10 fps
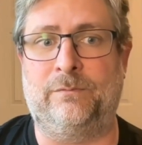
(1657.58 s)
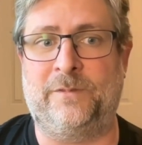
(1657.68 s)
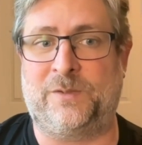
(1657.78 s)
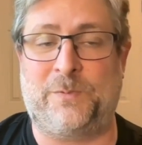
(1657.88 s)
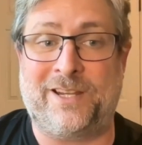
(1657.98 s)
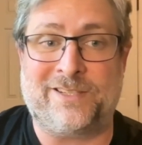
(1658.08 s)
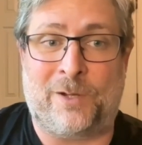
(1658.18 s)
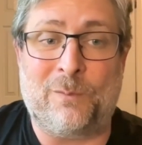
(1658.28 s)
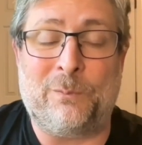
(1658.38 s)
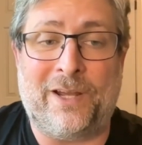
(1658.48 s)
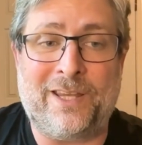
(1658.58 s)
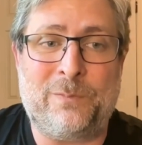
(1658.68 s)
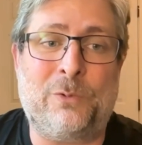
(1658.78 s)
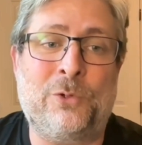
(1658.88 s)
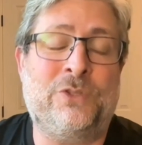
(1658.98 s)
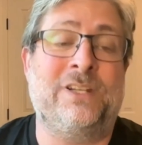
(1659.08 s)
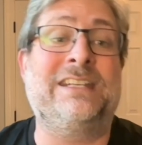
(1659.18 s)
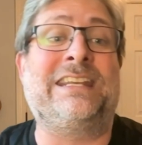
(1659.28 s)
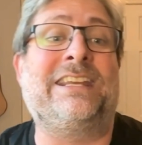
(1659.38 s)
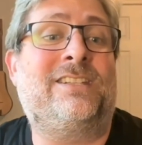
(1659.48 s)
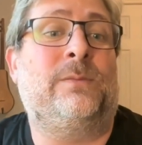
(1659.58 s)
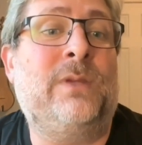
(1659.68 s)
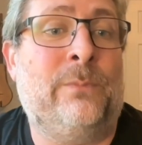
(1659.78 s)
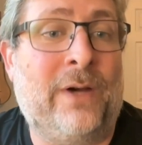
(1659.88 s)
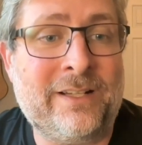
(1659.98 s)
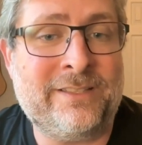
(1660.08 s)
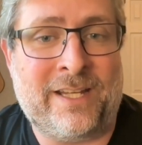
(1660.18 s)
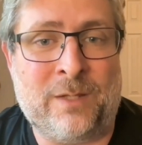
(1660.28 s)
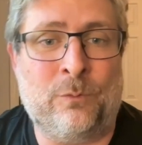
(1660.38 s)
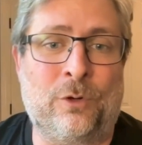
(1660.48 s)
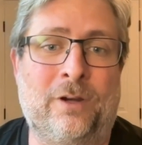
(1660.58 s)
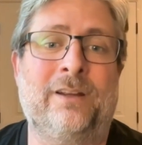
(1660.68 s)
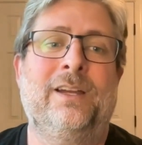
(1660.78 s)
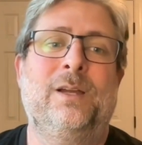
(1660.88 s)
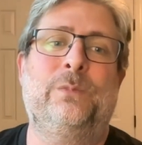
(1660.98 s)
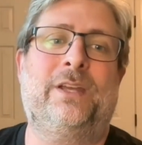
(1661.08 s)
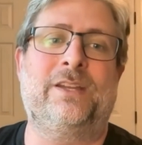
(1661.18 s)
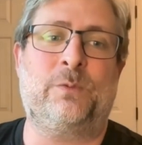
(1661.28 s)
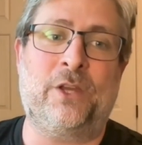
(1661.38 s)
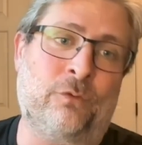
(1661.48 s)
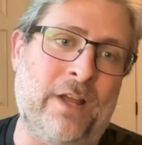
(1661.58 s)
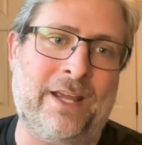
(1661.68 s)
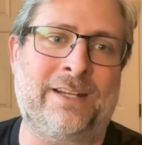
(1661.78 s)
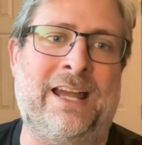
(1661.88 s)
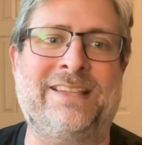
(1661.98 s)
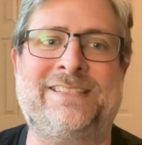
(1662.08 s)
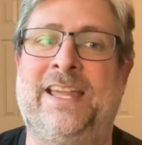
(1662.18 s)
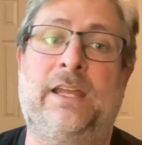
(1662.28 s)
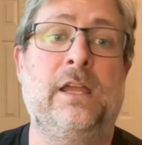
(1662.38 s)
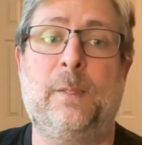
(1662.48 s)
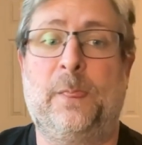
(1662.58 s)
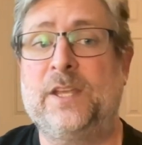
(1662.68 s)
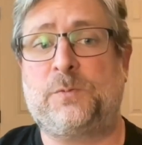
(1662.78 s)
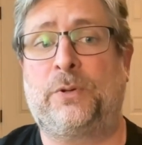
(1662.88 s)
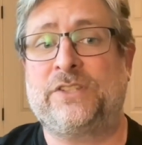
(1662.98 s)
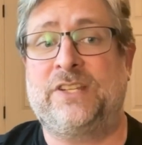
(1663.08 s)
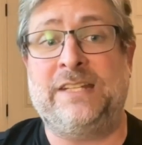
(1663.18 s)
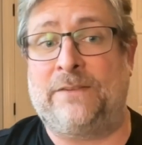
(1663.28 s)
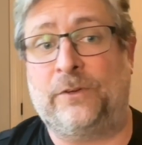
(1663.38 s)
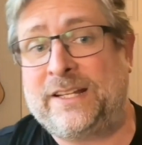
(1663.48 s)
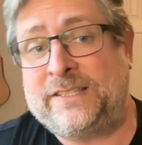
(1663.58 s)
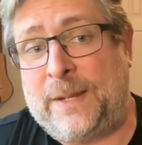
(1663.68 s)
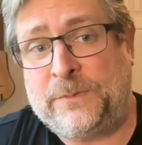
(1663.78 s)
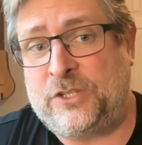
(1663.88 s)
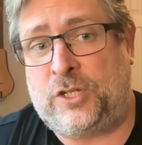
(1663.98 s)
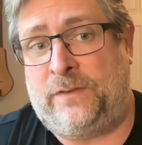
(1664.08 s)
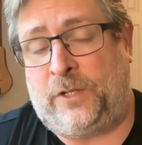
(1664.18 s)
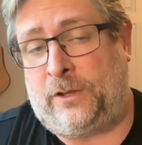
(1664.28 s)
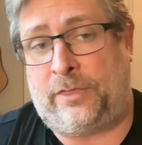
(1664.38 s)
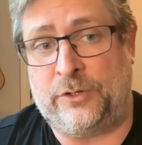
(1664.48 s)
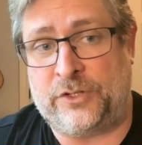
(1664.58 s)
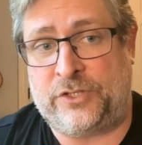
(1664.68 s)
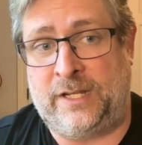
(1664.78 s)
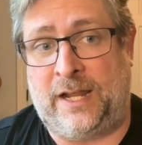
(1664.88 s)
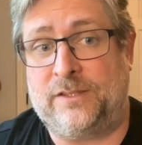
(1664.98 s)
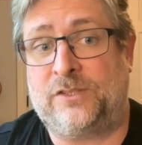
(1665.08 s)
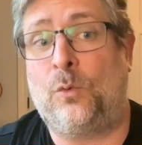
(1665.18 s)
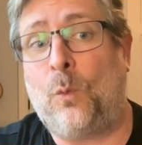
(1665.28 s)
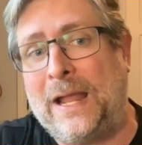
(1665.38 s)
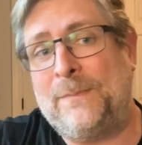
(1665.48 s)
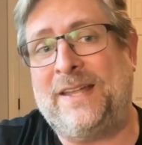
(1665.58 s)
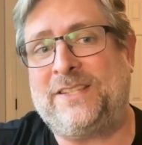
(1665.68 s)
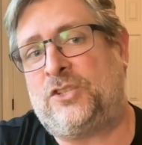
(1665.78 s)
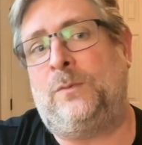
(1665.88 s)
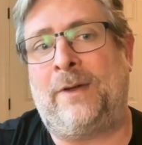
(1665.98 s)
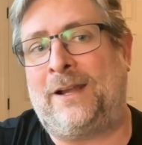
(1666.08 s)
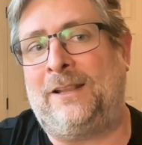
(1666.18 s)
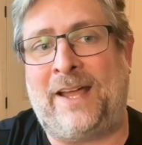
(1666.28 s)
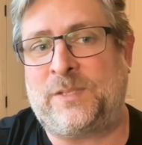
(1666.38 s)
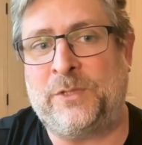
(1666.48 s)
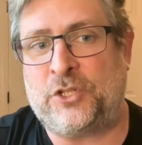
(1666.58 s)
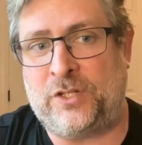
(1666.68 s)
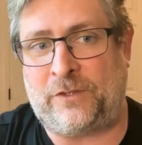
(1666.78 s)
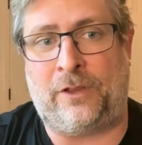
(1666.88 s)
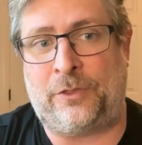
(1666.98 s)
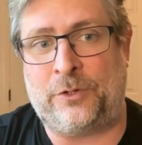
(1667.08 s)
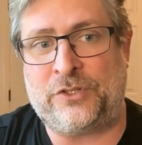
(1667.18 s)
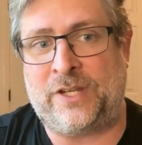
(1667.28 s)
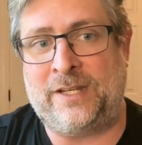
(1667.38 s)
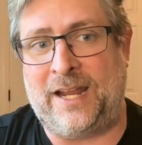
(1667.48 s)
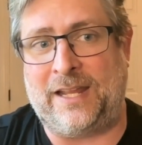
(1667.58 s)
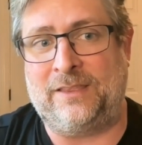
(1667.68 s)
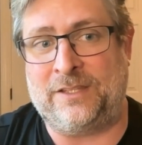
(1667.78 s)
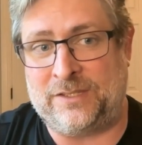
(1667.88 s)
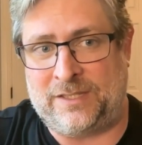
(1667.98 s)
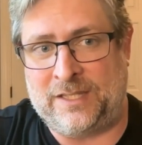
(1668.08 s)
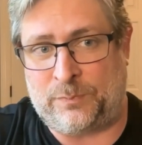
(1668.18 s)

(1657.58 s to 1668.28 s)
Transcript: Just because they weren't bugging people who didn't need to be bugged anymore, because we could recognize this person never accepts a shift on a Thursday night. So why message them about a last minute shift on a Thursday night? It's